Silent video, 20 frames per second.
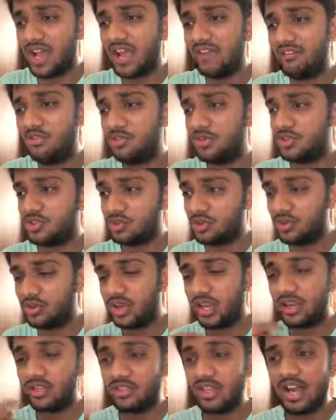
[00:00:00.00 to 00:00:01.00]
I will be
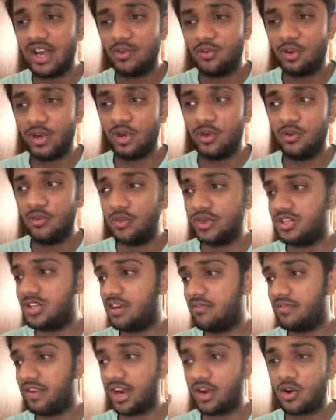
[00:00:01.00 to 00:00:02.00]
showing that video which
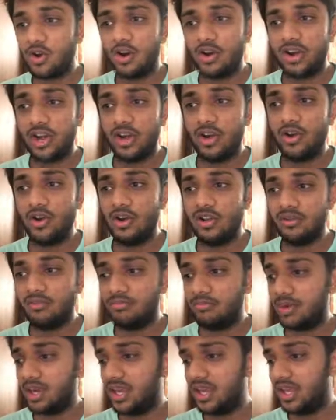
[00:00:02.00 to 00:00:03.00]
I've recorded on
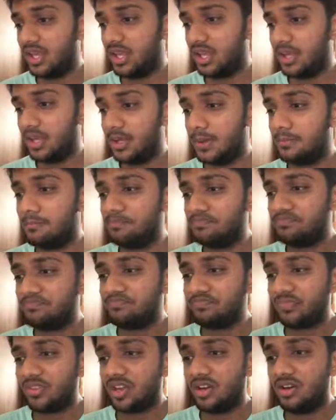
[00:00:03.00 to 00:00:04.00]
my
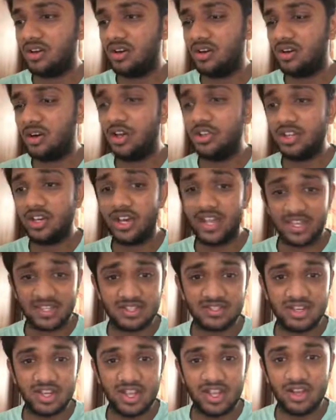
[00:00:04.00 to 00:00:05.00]
on the
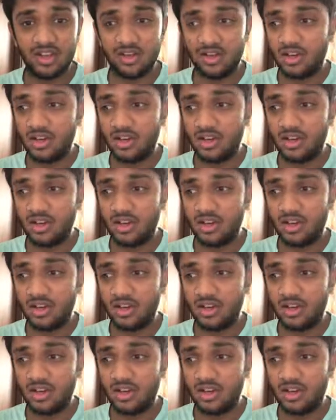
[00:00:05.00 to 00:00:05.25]
next day